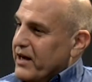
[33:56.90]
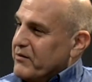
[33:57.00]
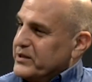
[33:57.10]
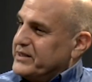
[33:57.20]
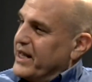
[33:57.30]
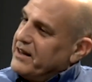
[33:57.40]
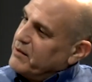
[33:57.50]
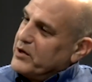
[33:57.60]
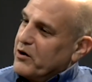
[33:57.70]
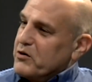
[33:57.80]
would say to them,
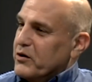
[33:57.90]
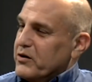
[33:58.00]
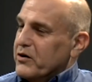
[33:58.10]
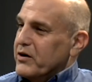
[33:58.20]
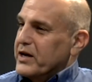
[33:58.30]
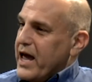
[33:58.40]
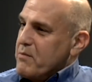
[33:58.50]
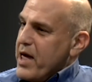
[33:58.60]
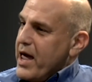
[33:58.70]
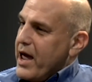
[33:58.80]
you know, you're, you're a gay
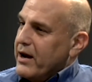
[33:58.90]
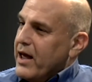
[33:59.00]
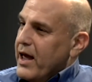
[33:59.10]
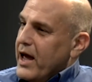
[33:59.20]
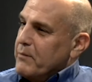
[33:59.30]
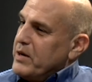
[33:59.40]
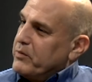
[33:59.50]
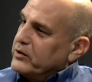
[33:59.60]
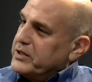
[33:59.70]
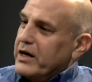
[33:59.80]
man, and people
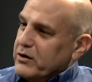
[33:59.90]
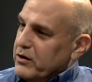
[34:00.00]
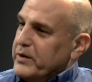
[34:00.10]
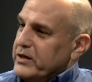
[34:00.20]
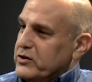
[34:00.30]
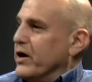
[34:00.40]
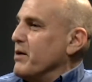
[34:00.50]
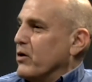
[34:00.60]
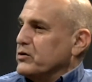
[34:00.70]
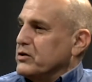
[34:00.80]
are telling you to be straight
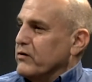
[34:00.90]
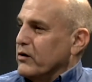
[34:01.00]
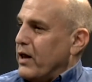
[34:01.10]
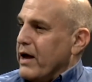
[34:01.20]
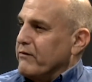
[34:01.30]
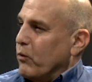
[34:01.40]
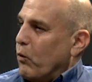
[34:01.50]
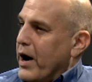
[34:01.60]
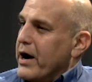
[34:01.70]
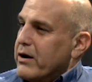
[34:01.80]
most of your life.
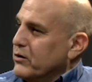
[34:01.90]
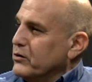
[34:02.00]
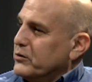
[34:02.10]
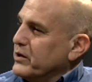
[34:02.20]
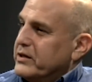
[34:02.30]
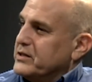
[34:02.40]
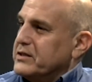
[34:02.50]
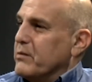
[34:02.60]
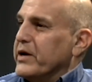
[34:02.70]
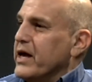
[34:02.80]
Why are you doing this to
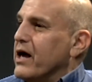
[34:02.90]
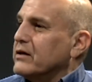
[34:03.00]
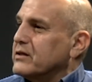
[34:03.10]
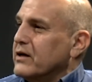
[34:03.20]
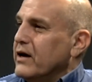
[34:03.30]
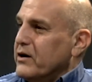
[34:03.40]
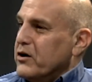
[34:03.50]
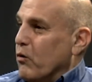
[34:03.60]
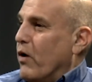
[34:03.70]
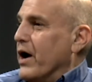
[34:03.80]
somebody else? You know,
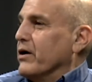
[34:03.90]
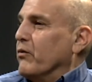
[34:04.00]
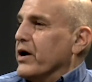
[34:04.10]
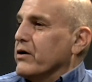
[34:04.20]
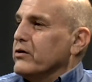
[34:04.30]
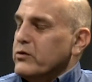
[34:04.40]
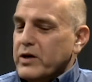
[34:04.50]
why, why are you doing